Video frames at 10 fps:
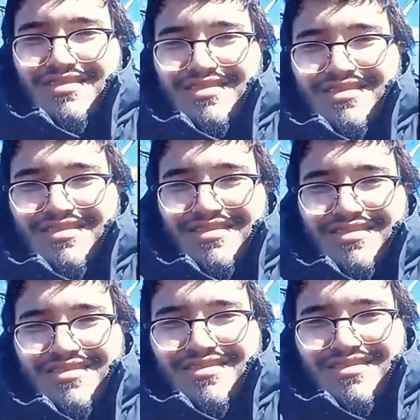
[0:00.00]

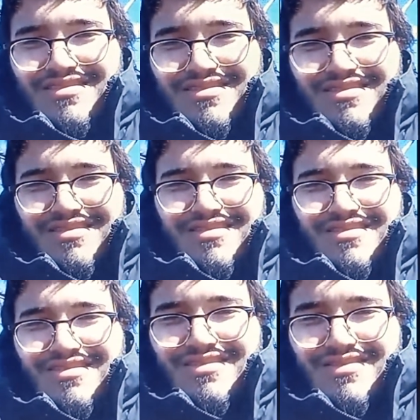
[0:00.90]
Yeah, it's it's like
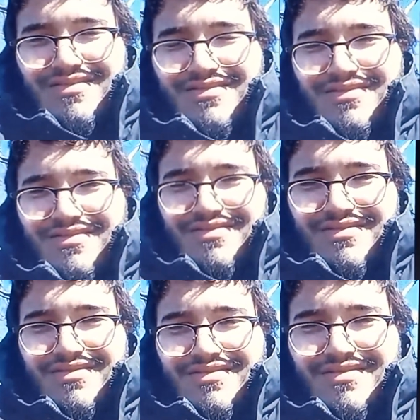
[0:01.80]
I started with hair
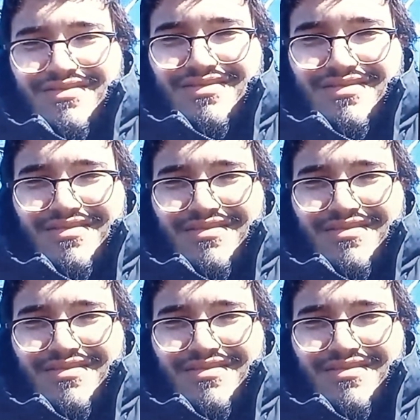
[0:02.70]
on my head.